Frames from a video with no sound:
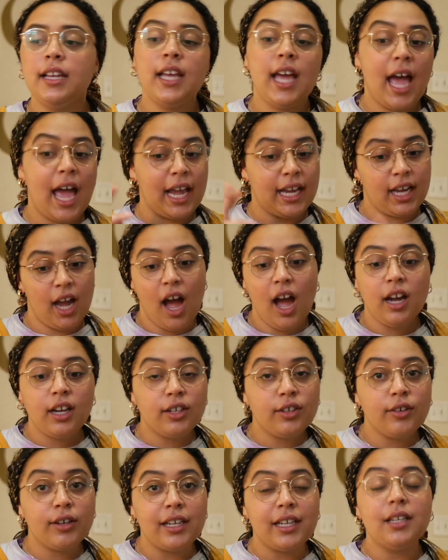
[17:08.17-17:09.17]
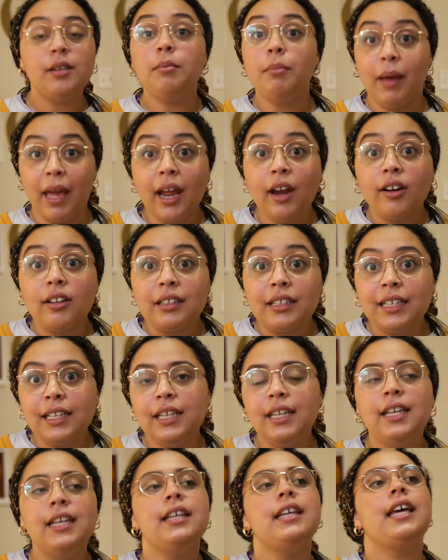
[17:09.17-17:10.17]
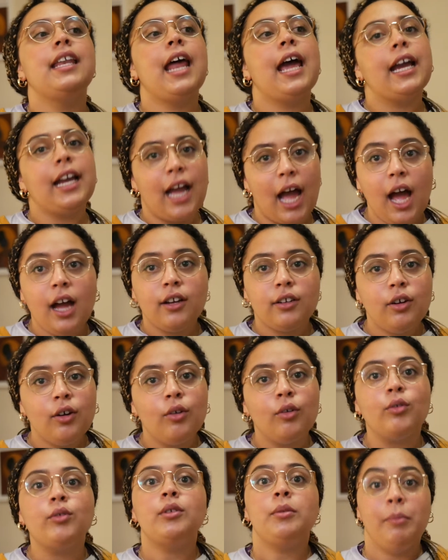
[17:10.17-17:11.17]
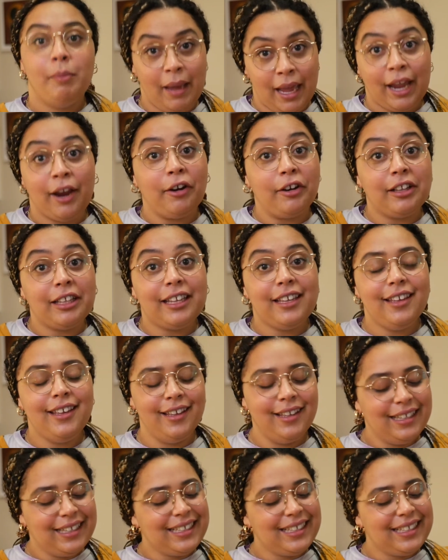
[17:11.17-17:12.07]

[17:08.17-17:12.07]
I got green, barely, and I got gold, barely,